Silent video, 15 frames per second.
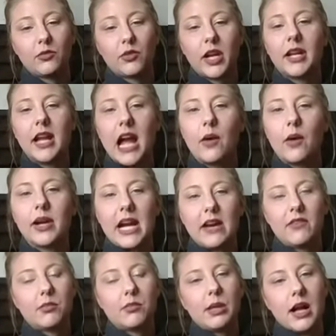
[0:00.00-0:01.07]
Right now I have
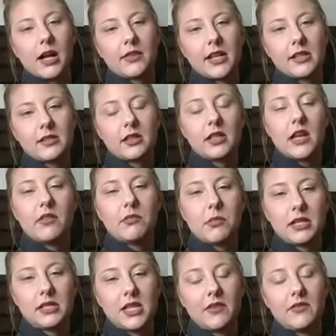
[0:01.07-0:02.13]
a block that's
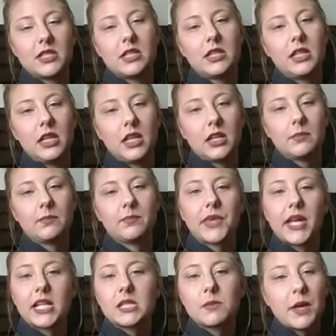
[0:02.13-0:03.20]
11x17.
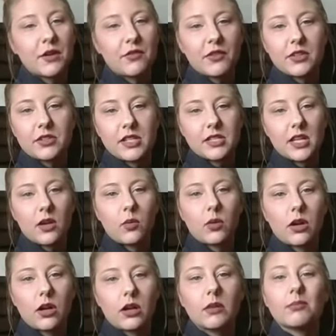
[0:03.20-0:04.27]
That's better for detail
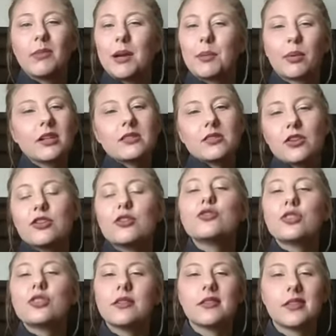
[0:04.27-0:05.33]
work. My prints are
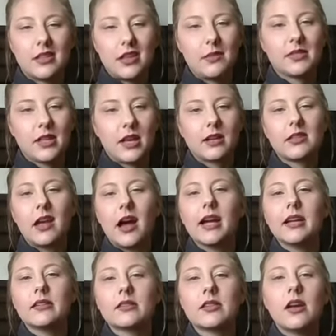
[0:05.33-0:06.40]
usually the same exact
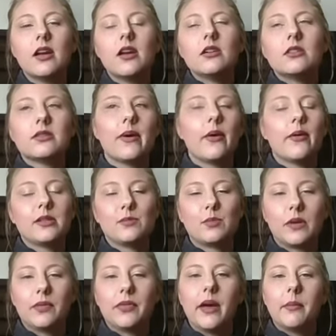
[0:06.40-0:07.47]
size, so I always
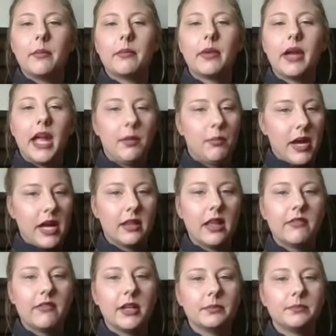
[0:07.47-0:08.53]
print them
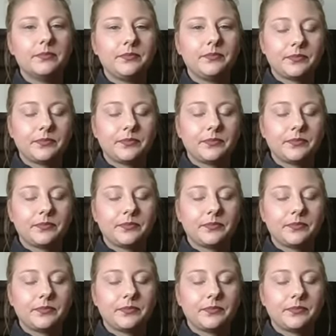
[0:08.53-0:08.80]
8x11.